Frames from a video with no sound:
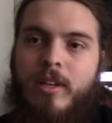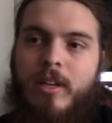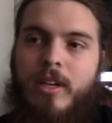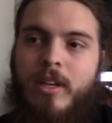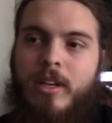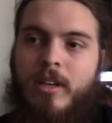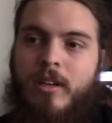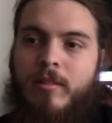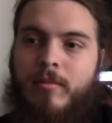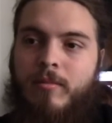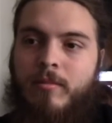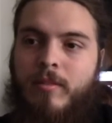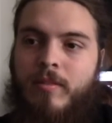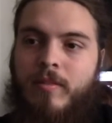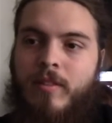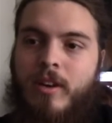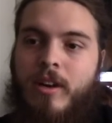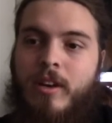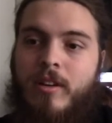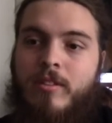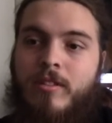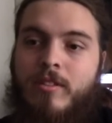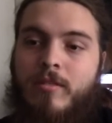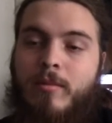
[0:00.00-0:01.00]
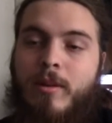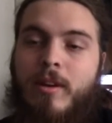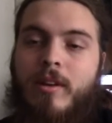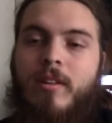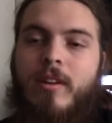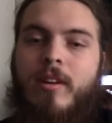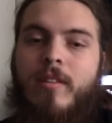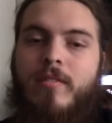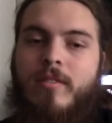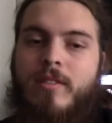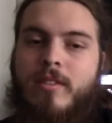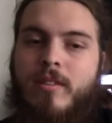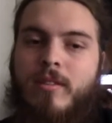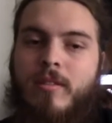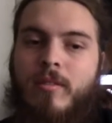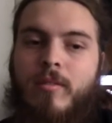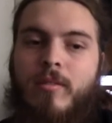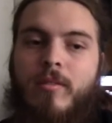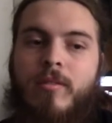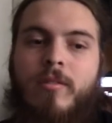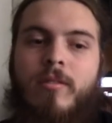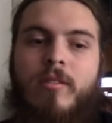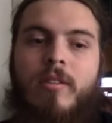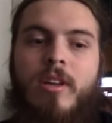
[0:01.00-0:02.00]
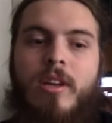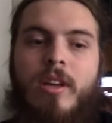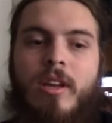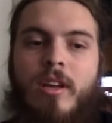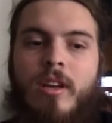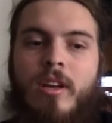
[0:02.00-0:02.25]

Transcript: in regards to my life as a whole,